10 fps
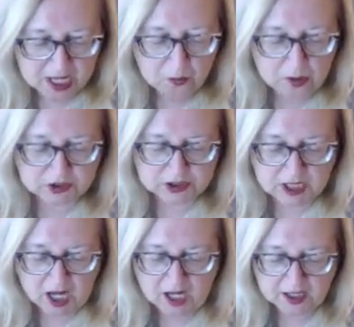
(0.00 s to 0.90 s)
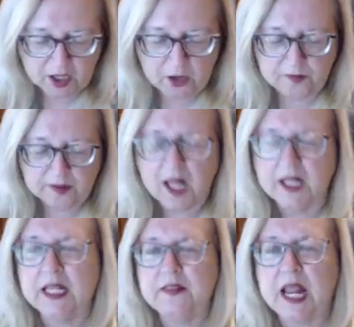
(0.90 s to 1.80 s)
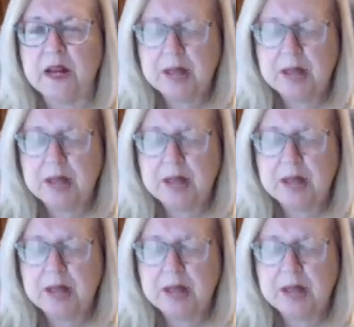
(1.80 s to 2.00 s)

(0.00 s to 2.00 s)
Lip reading: Well, Chicago, they